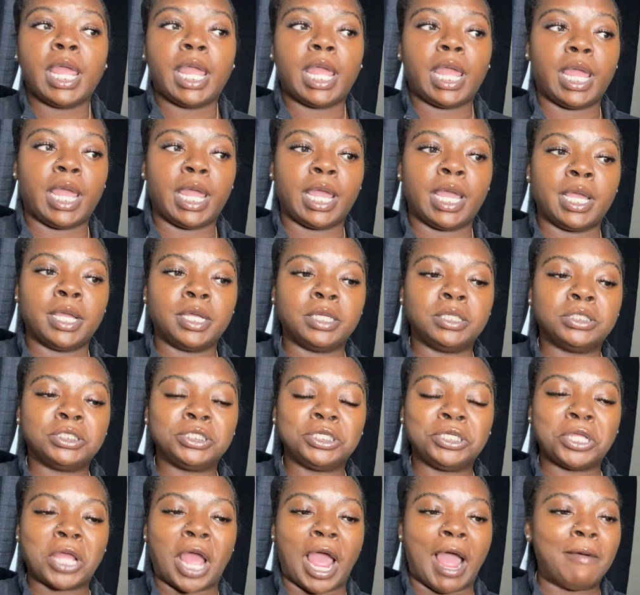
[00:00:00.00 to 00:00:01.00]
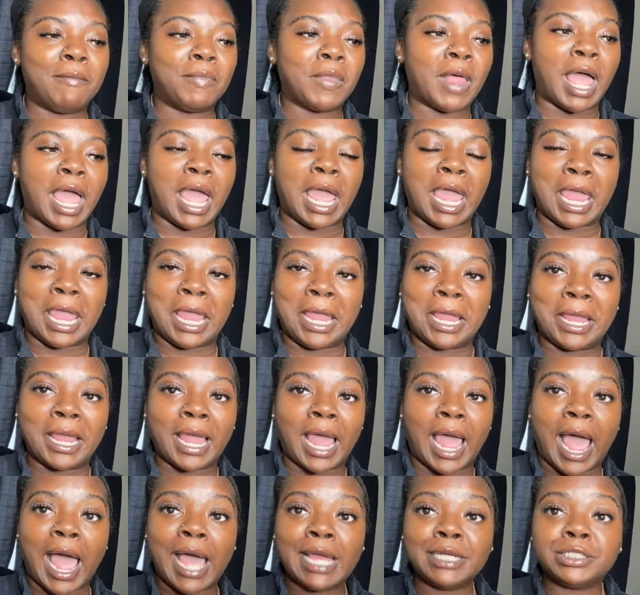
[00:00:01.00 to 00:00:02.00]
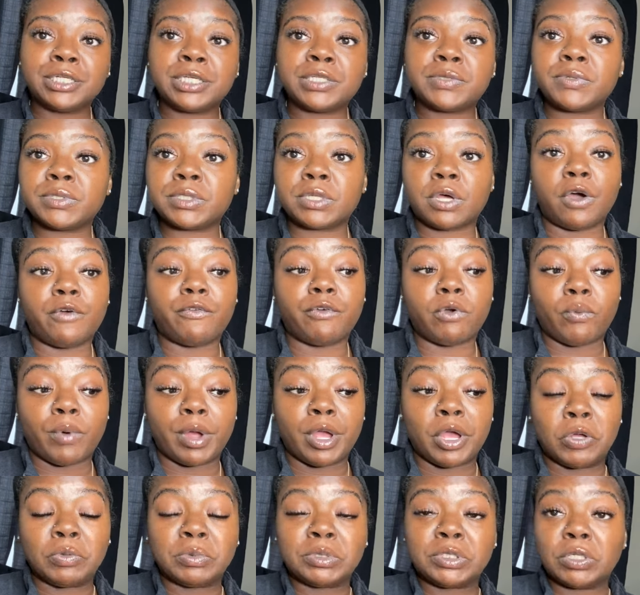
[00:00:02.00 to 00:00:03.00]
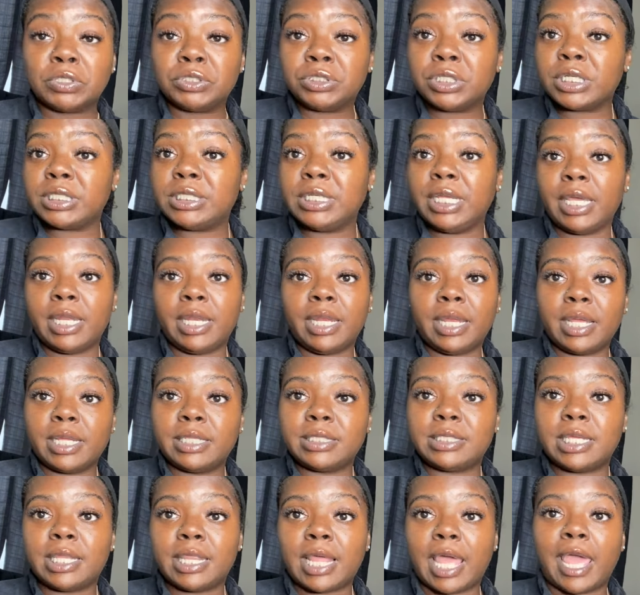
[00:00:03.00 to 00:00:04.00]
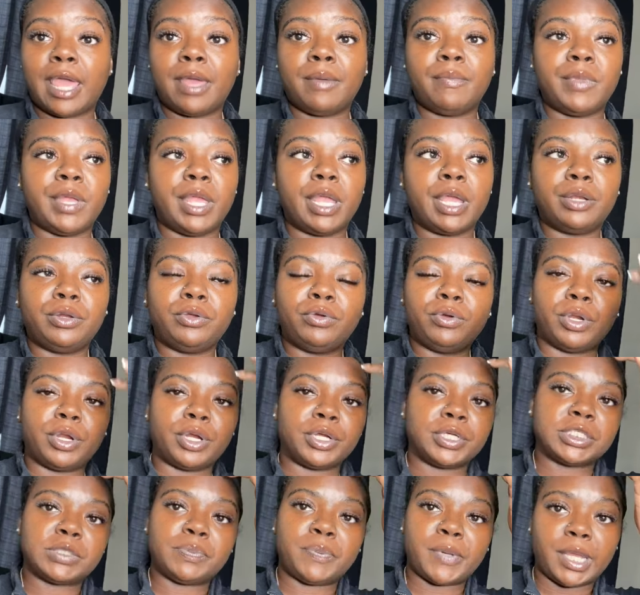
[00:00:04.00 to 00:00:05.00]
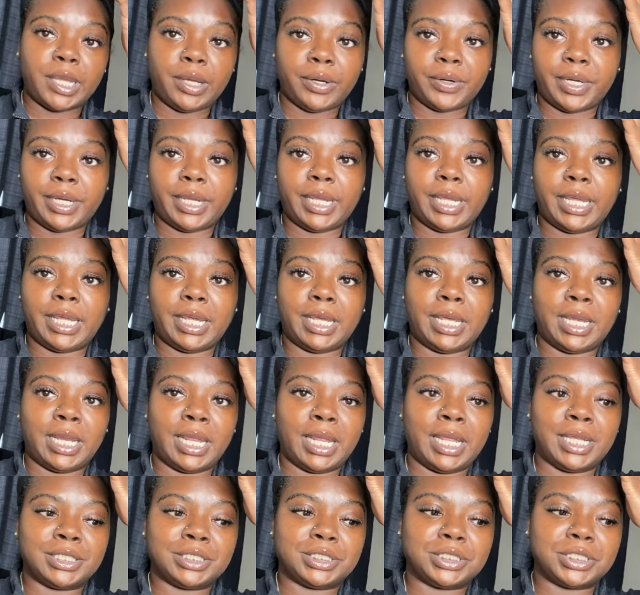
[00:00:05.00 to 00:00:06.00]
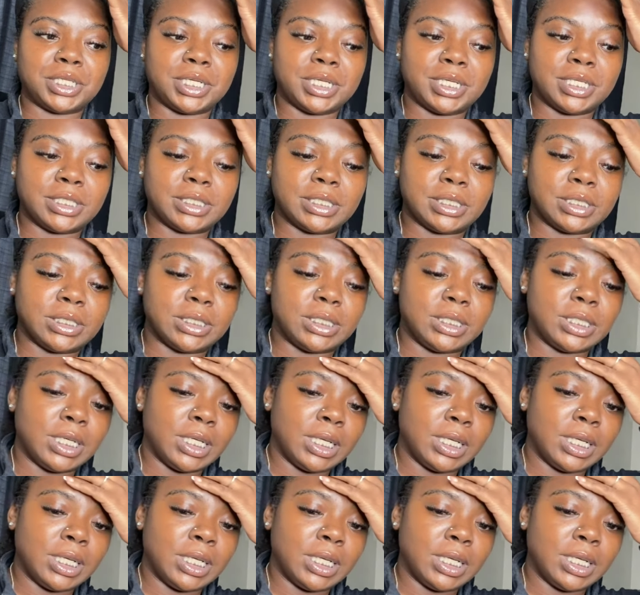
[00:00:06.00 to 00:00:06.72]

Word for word: and i'm like i just was overwhelmed so just getting into that being a new nurse period and just